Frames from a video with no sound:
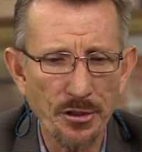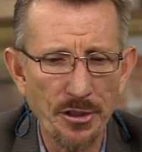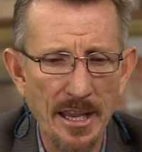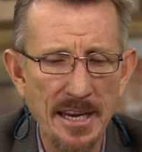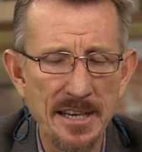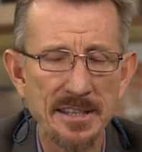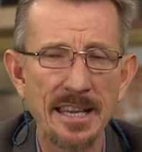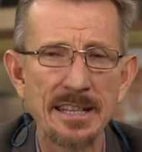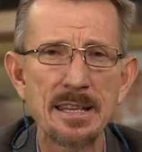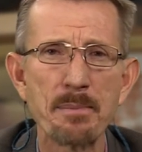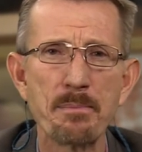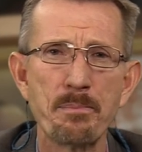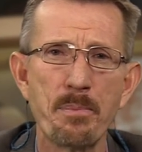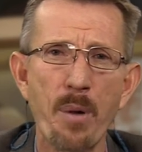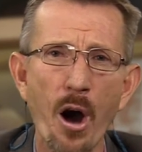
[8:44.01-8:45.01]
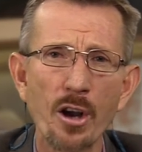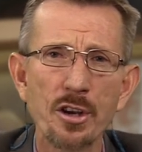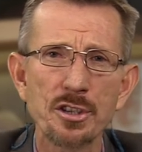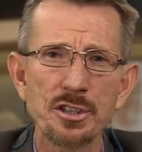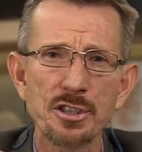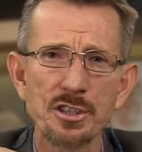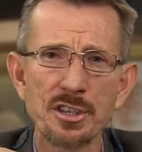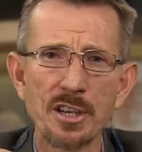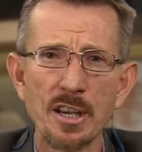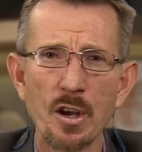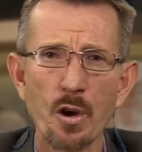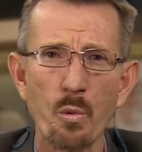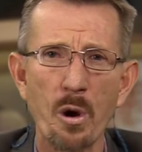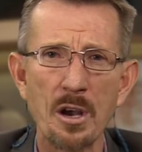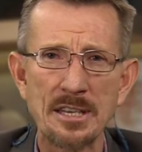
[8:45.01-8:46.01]
things that the box
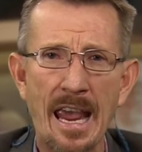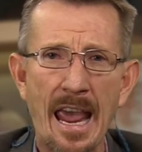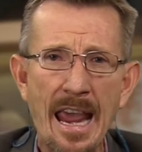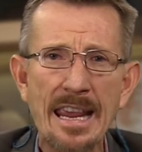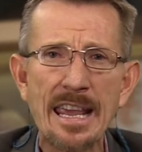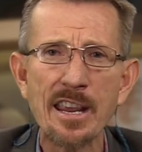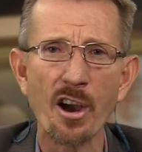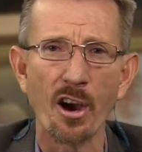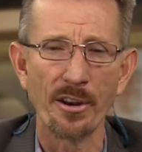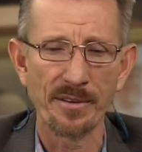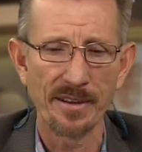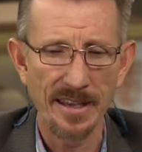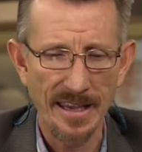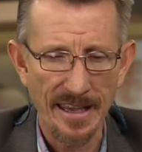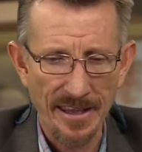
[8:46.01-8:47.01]
was hanging on.